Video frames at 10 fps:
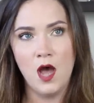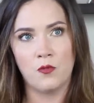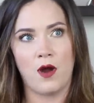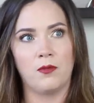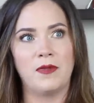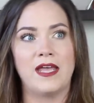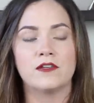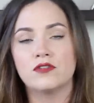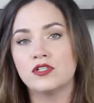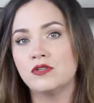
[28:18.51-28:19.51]
probably
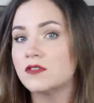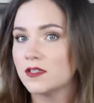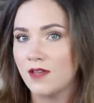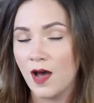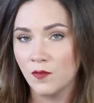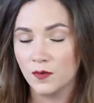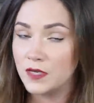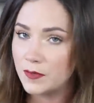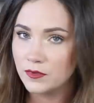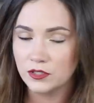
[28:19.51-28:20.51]
introduced a lot more
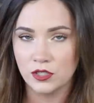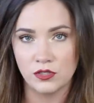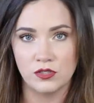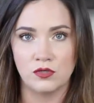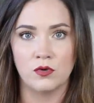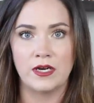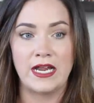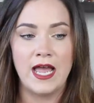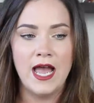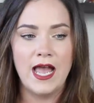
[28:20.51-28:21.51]
people to her
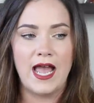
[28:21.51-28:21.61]
story,